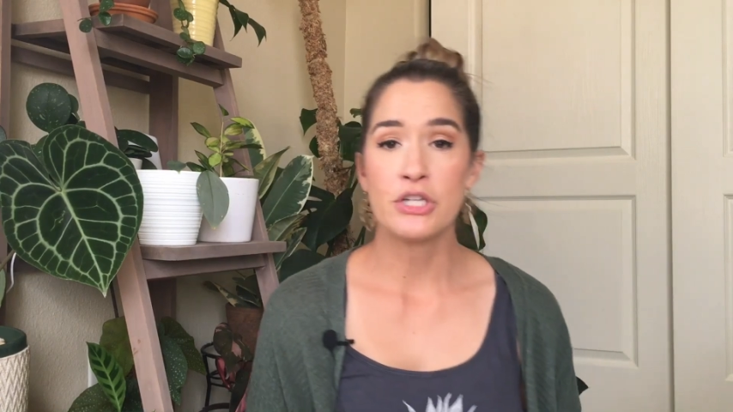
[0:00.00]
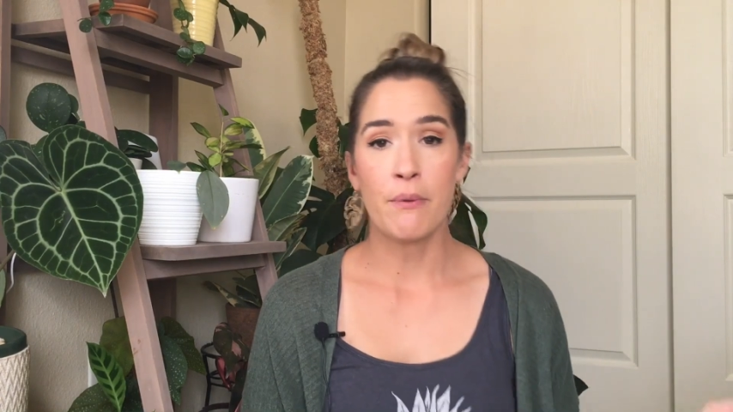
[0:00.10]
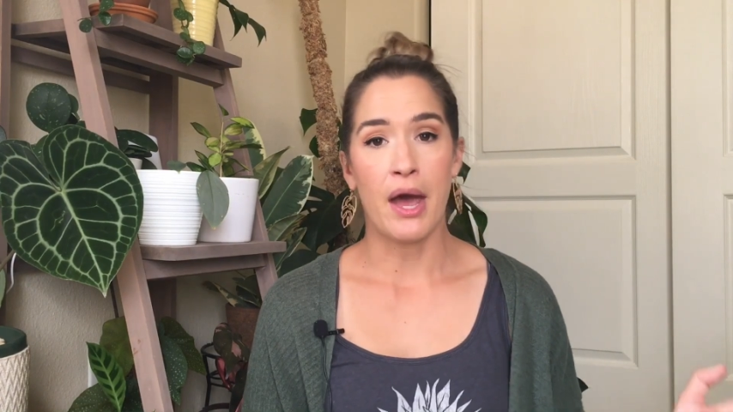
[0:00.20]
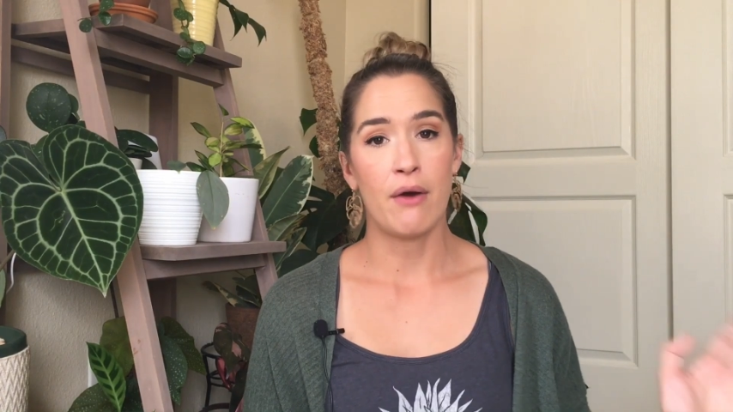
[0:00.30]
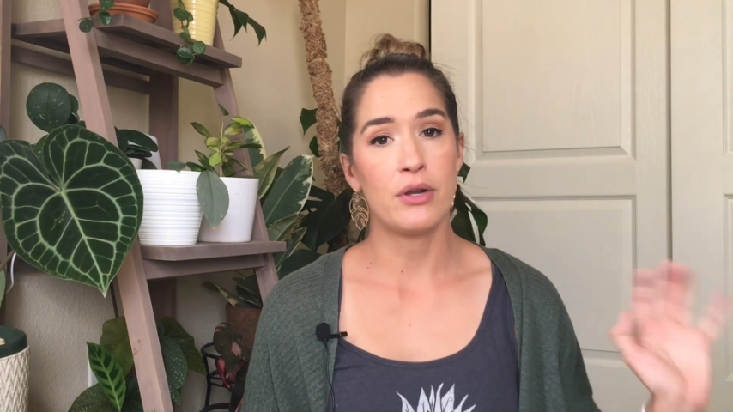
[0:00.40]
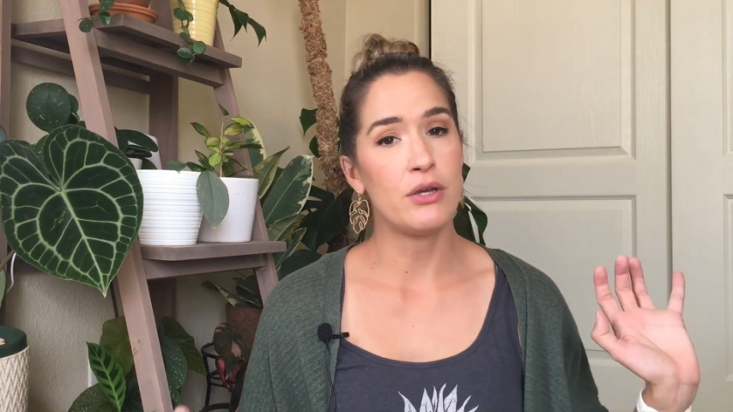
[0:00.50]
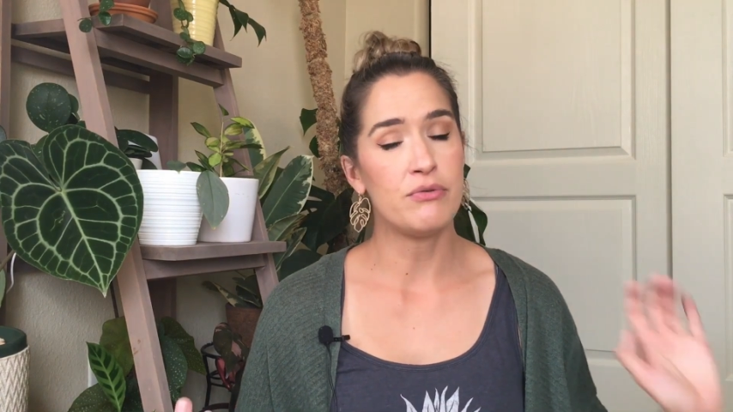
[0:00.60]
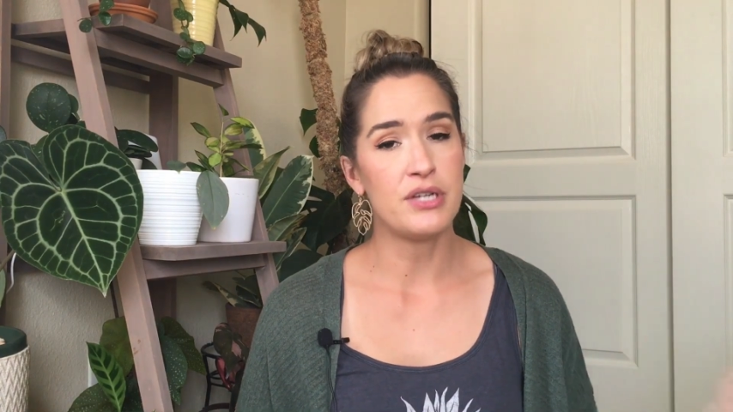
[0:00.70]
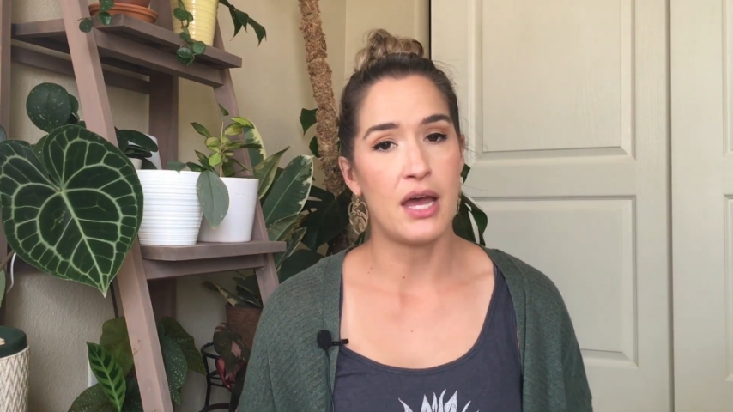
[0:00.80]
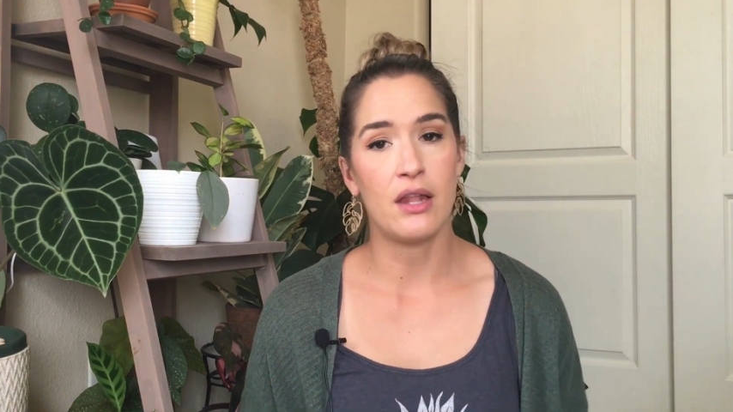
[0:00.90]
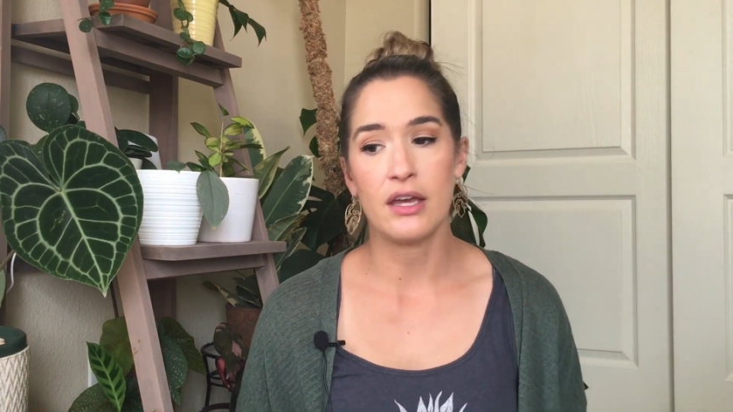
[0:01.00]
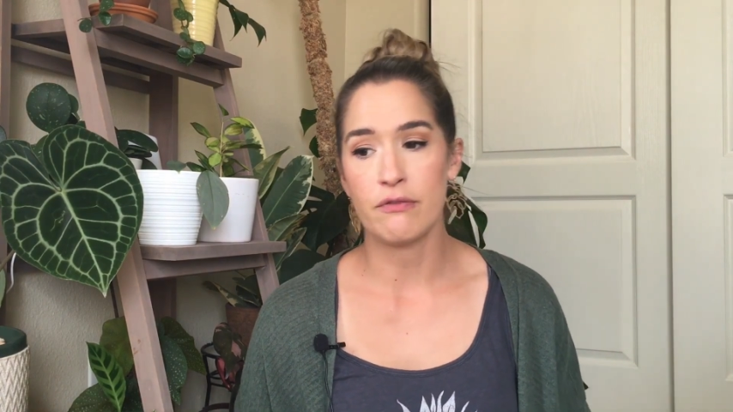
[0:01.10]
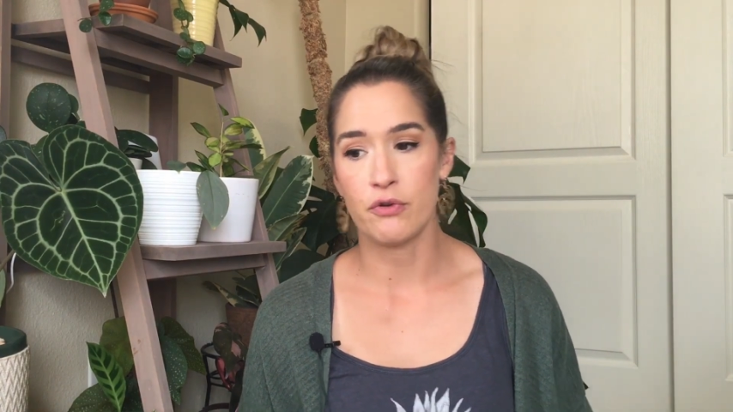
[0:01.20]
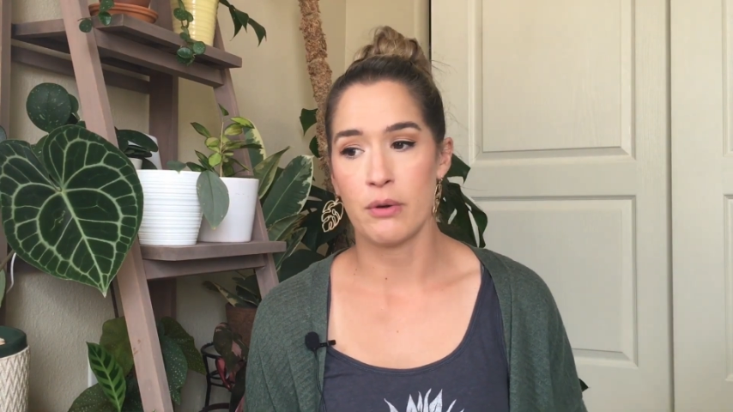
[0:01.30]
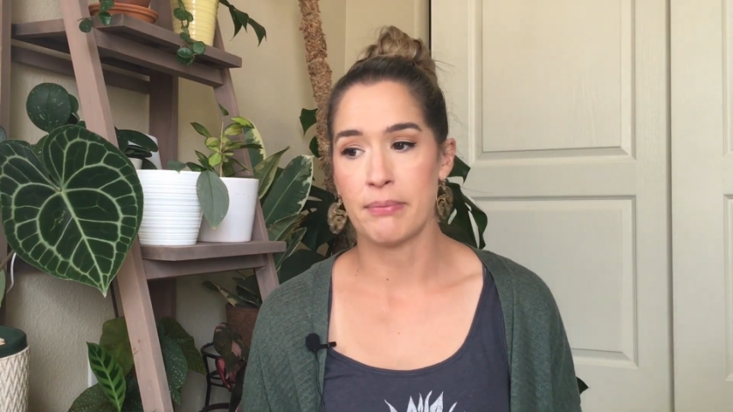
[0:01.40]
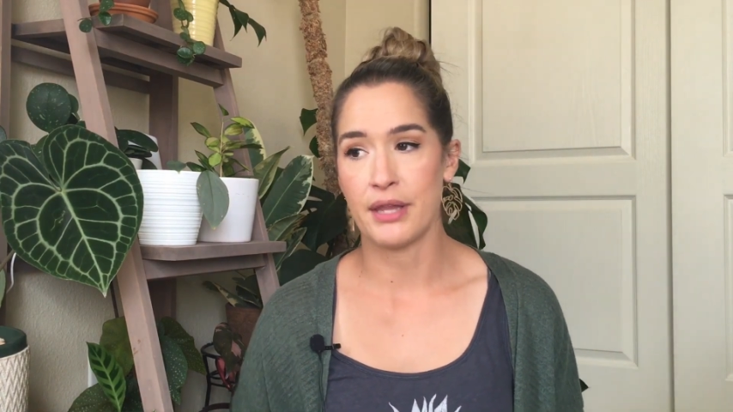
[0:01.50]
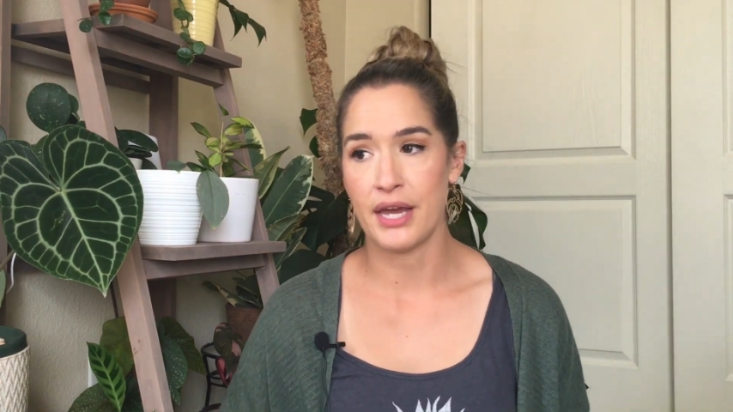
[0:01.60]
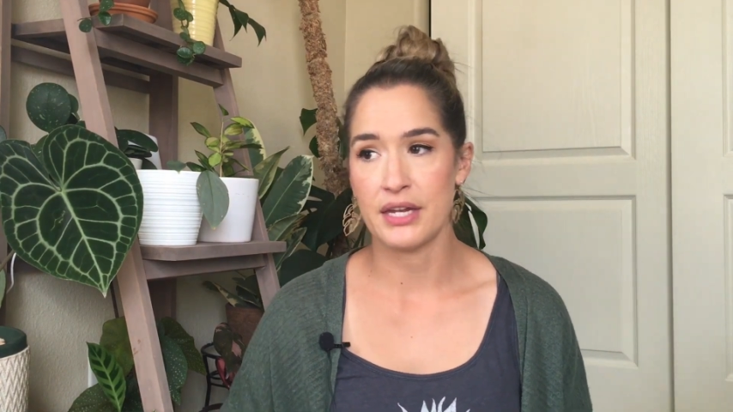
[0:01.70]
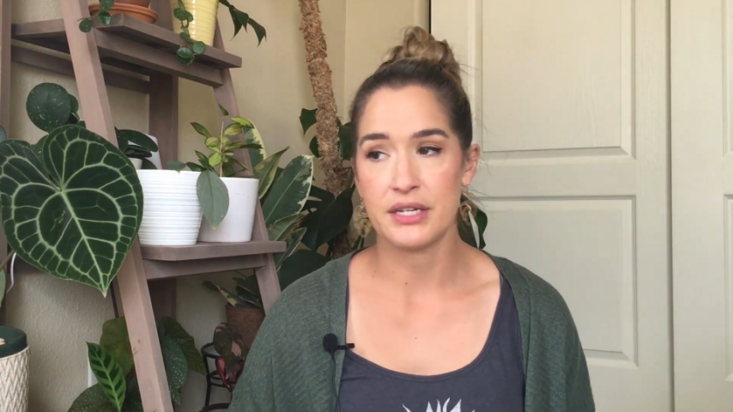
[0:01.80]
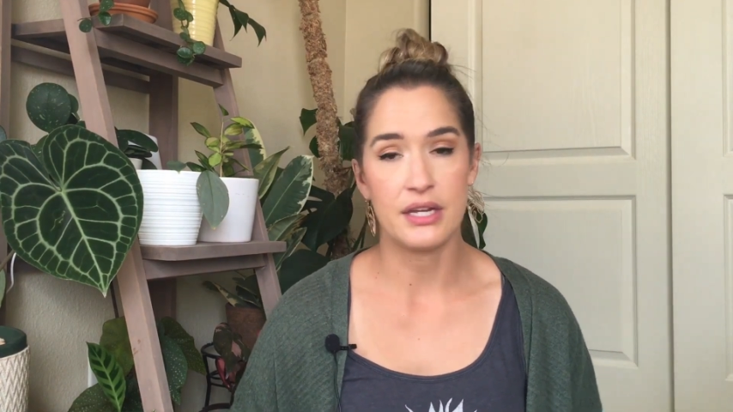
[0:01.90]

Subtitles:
So how do you tell if your plant